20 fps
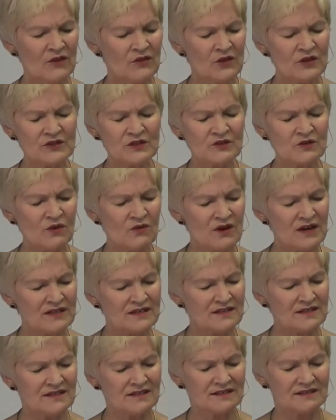the
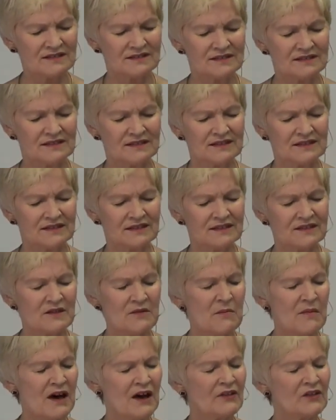source,
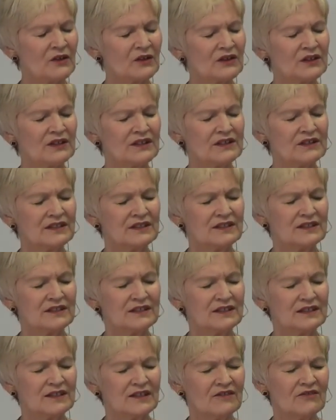the mother
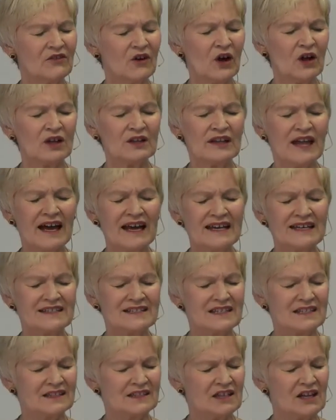of all
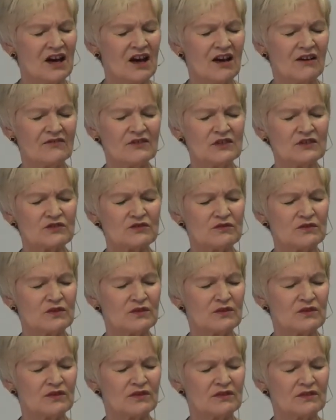light and love and
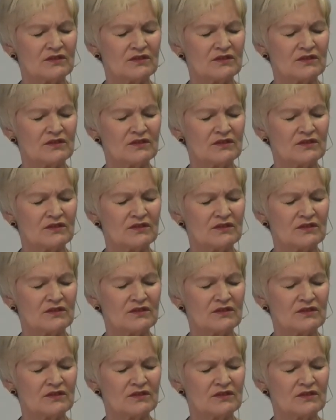truth,